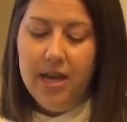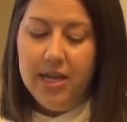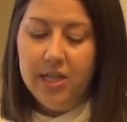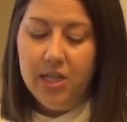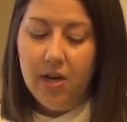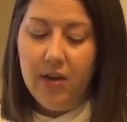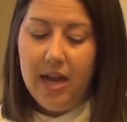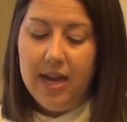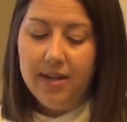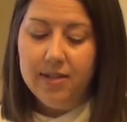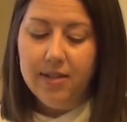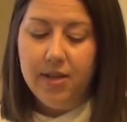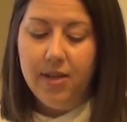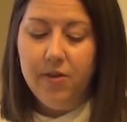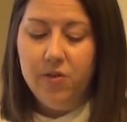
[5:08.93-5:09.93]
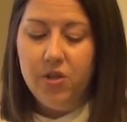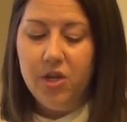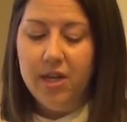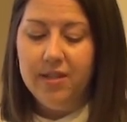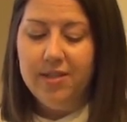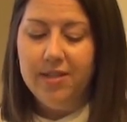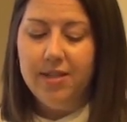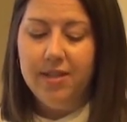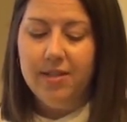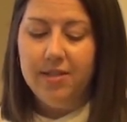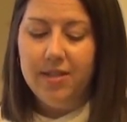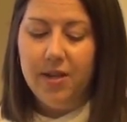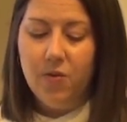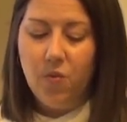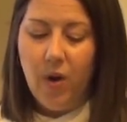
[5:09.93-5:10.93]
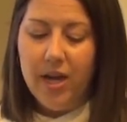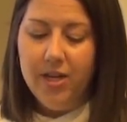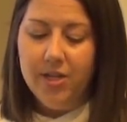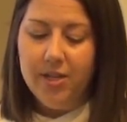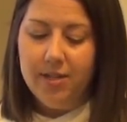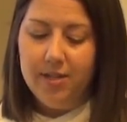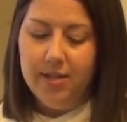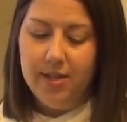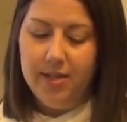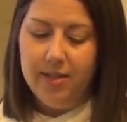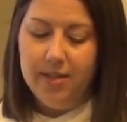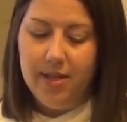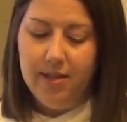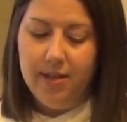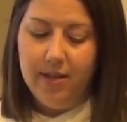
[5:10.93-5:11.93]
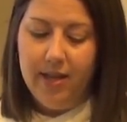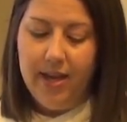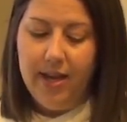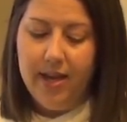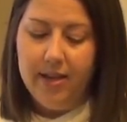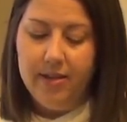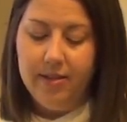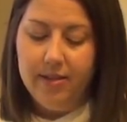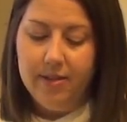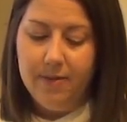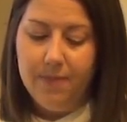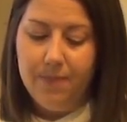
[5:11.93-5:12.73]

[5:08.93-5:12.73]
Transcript: and shall execute justice and righteousness in the land.